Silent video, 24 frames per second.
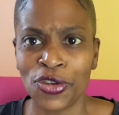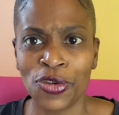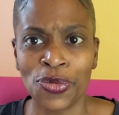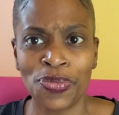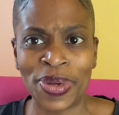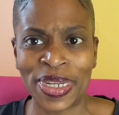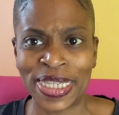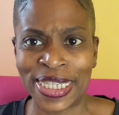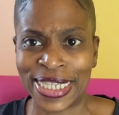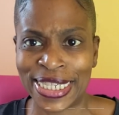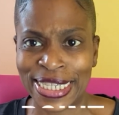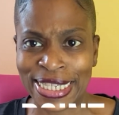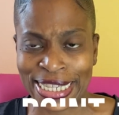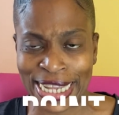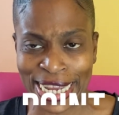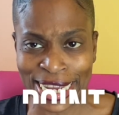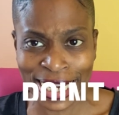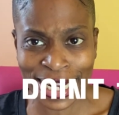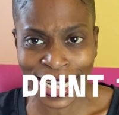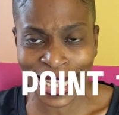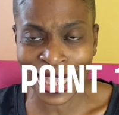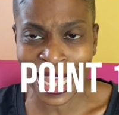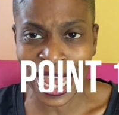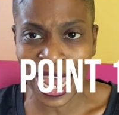you been
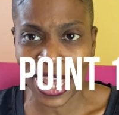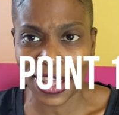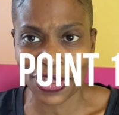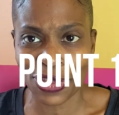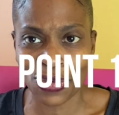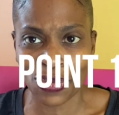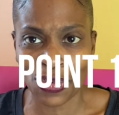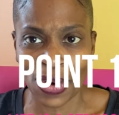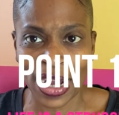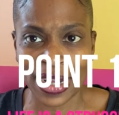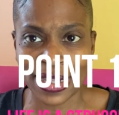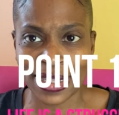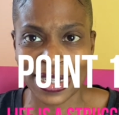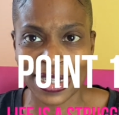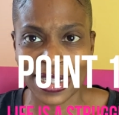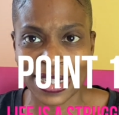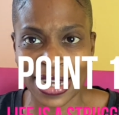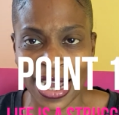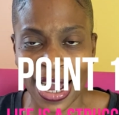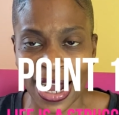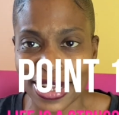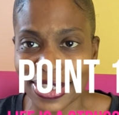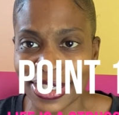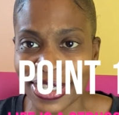stating that throughout this
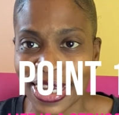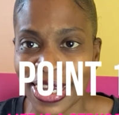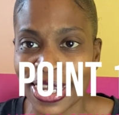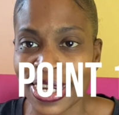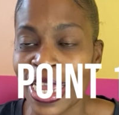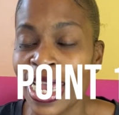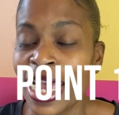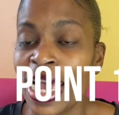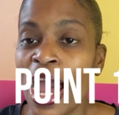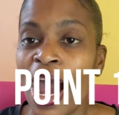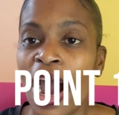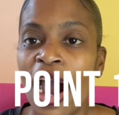content?